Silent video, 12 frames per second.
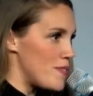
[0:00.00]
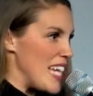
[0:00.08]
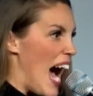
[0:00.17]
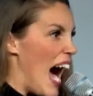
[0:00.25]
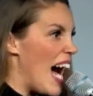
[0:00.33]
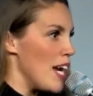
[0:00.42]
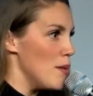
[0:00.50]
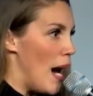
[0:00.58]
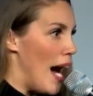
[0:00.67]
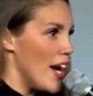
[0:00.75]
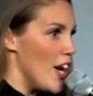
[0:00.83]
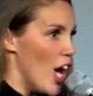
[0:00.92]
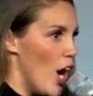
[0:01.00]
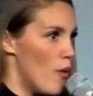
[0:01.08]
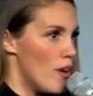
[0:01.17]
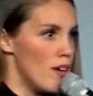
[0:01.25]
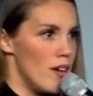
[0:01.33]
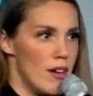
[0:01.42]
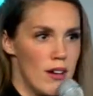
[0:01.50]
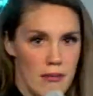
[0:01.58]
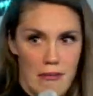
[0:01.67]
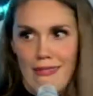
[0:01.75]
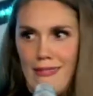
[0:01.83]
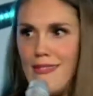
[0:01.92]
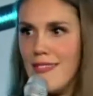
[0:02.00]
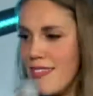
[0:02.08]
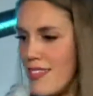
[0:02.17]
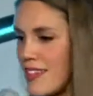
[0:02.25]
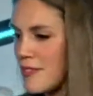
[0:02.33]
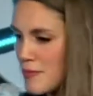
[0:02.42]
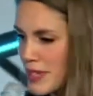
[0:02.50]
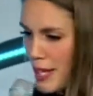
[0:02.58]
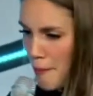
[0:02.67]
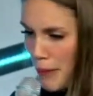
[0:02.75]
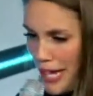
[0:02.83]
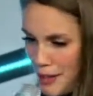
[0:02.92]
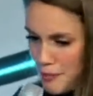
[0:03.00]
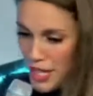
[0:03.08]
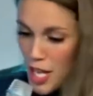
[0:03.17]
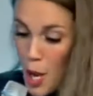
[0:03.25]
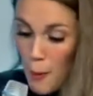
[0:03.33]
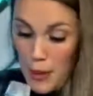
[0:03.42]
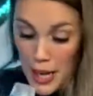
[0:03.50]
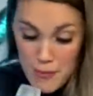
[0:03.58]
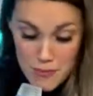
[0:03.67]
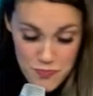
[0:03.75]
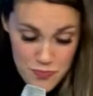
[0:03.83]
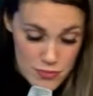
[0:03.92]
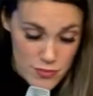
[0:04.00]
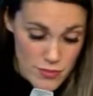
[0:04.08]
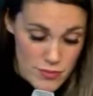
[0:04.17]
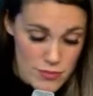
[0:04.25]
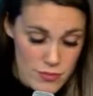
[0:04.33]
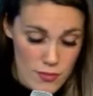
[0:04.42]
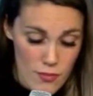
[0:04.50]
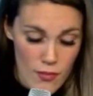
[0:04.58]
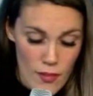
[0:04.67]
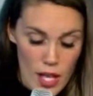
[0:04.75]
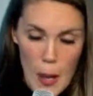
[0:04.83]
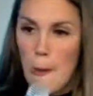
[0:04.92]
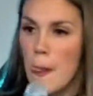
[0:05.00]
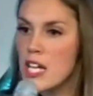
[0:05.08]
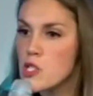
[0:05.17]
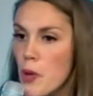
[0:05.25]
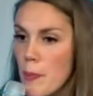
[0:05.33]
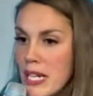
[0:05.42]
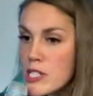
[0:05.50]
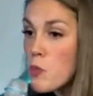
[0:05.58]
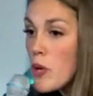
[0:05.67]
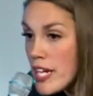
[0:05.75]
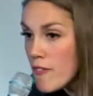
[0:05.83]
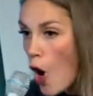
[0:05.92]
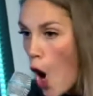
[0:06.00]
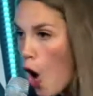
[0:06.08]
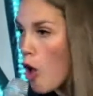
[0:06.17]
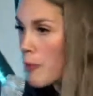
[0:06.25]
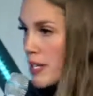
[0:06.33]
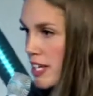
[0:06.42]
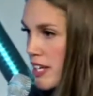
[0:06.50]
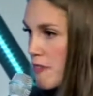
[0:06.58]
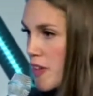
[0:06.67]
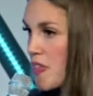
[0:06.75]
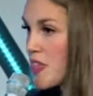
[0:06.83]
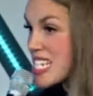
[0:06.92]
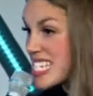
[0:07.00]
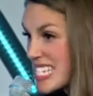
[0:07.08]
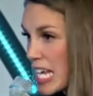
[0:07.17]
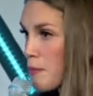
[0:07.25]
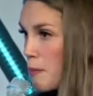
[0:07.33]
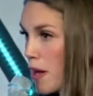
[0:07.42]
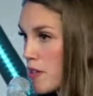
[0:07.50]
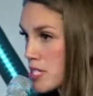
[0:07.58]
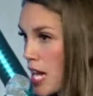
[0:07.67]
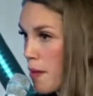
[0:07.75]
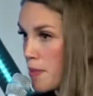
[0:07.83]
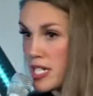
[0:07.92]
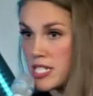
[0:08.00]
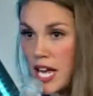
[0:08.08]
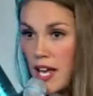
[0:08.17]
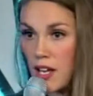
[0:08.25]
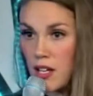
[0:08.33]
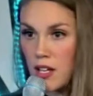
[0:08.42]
time. I don't know. They get mad at me. But it's weird because we've all been given the same amount of time in a day.